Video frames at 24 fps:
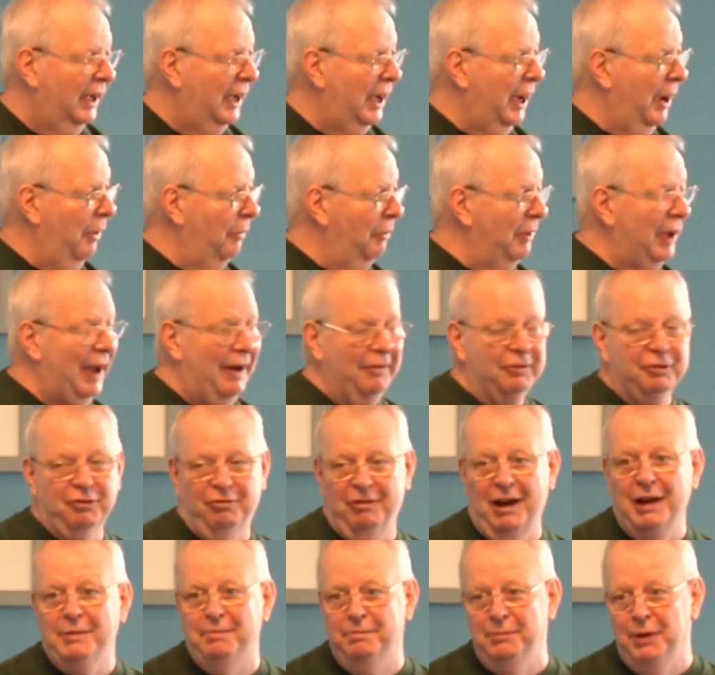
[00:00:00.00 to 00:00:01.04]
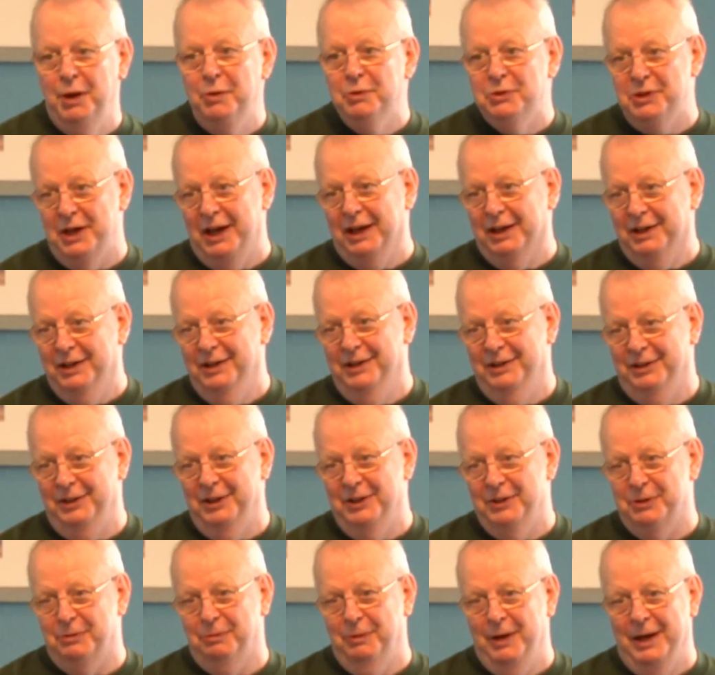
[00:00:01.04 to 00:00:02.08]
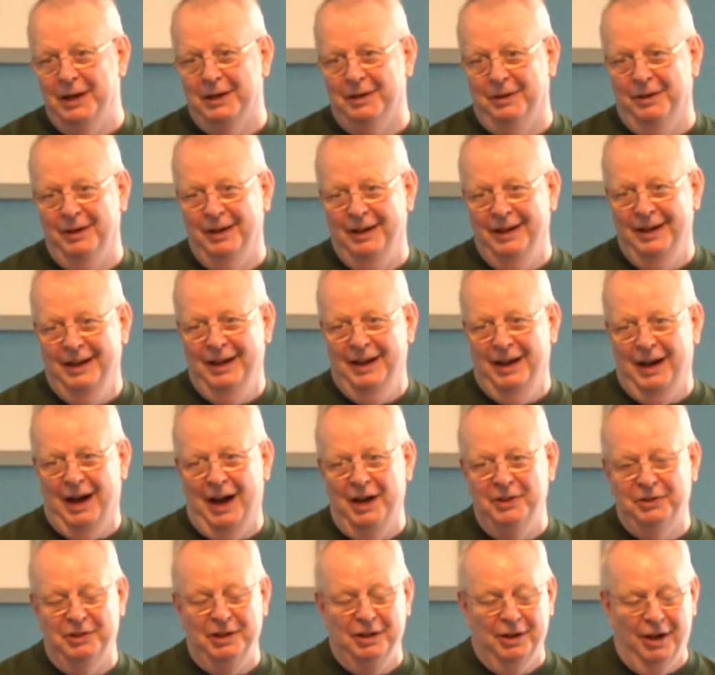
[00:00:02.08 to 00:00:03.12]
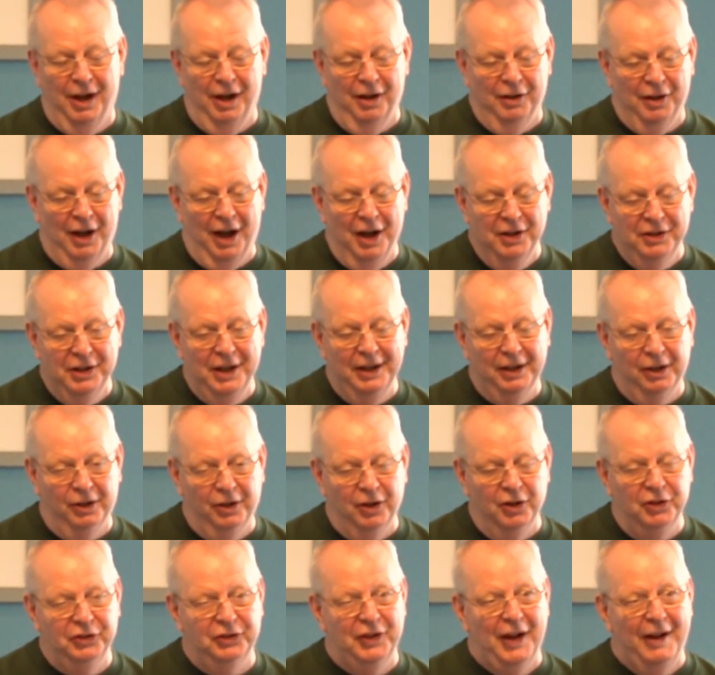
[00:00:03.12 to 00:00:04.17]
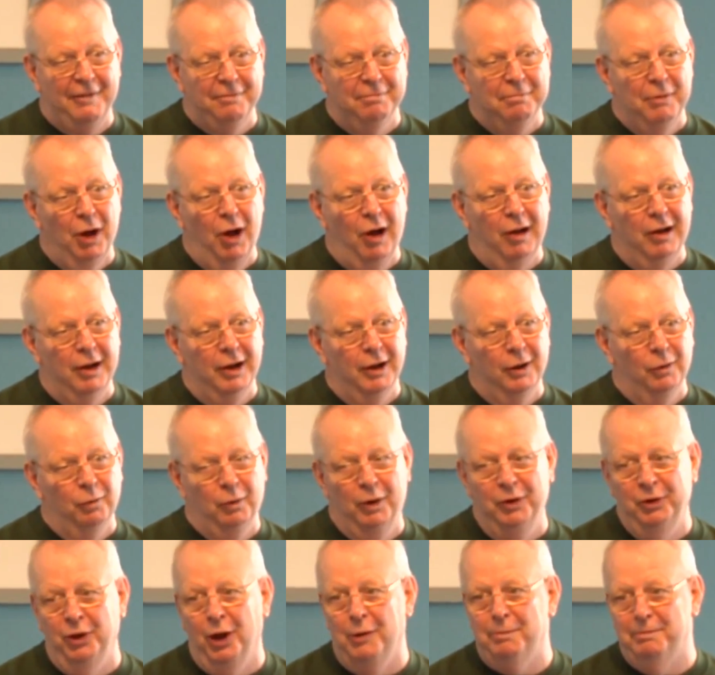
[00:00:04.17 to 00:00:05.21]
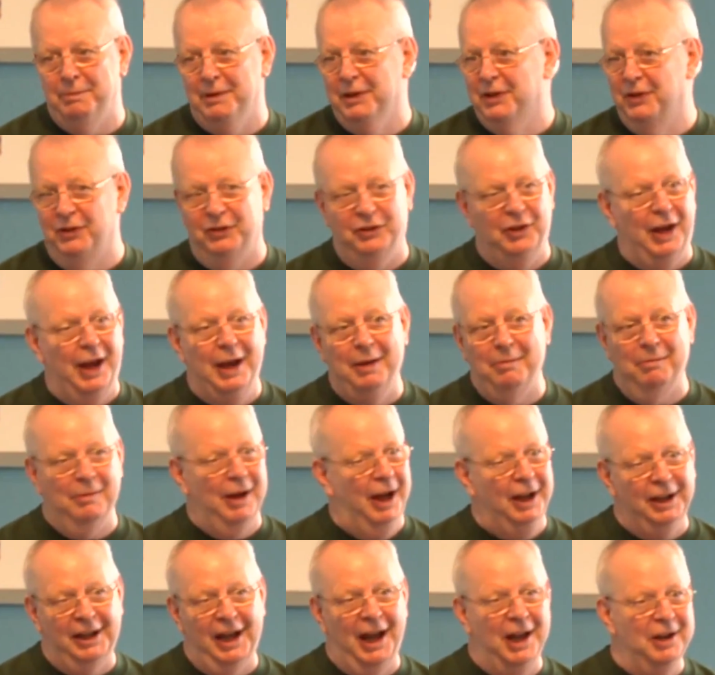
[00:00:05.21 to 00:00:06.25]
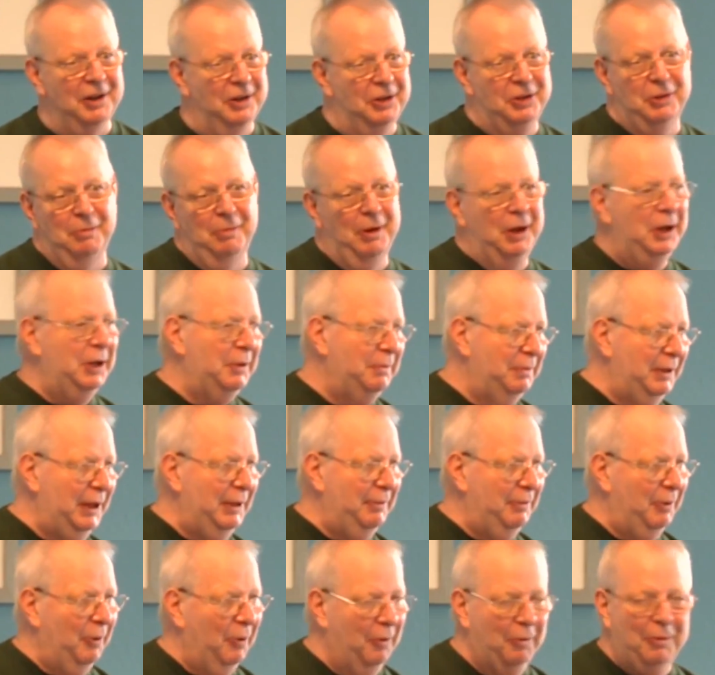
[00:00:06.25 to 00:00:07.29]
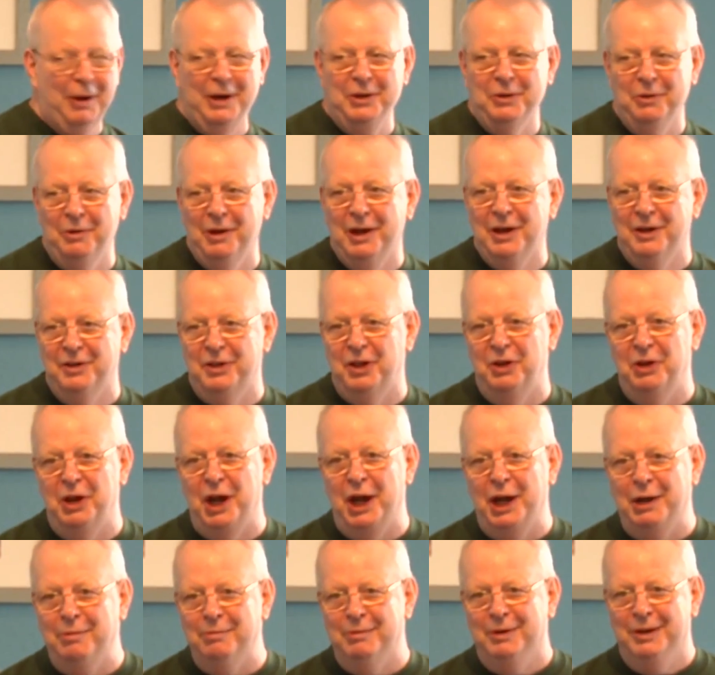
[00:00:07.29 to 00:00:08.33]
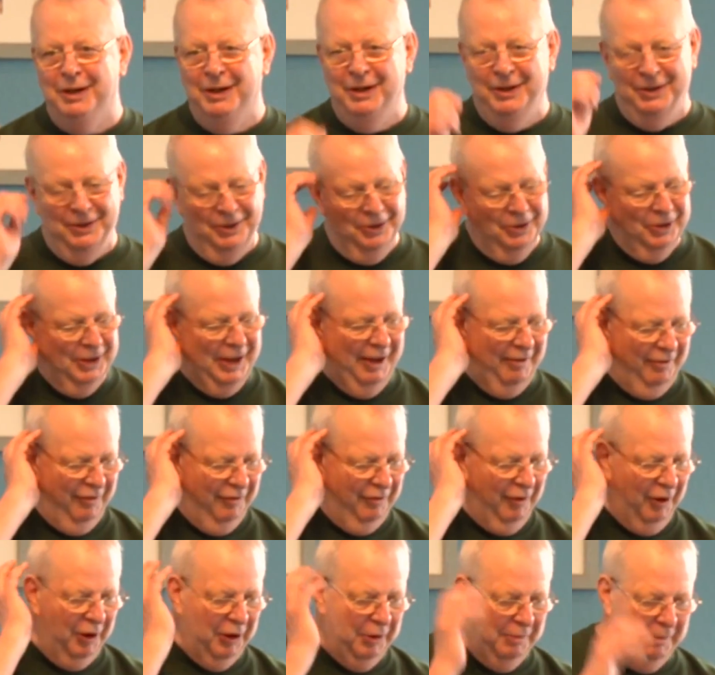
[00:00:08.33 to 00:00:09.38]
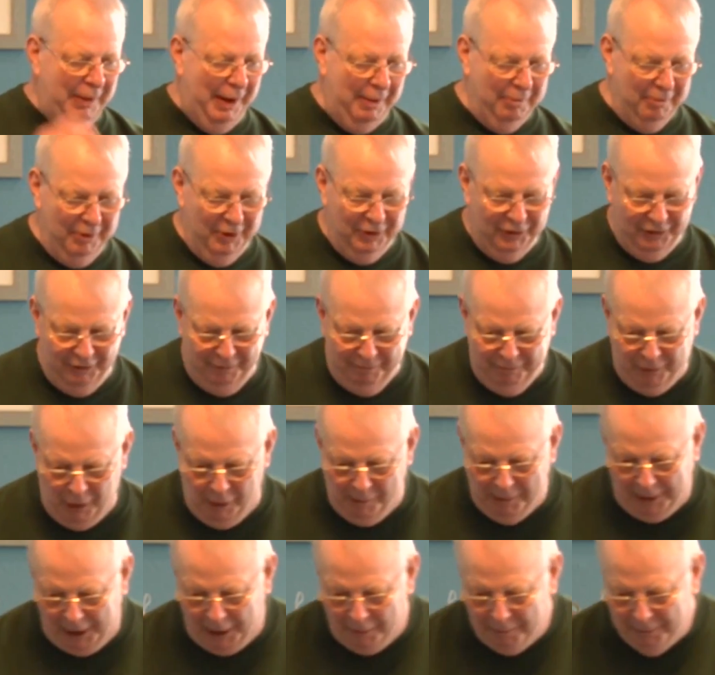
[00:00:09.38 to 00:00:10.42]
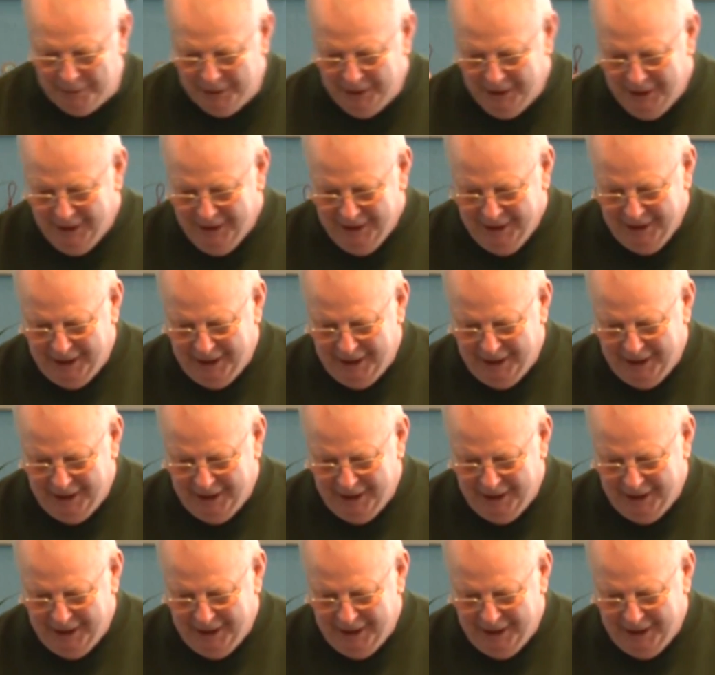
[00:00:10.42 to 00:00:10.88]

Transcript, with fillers: Uh, we have great music this week. I, th I think Gustav Mahler will not be the same again to many people. When you hear the name, you'll have fond memories of Birmingham.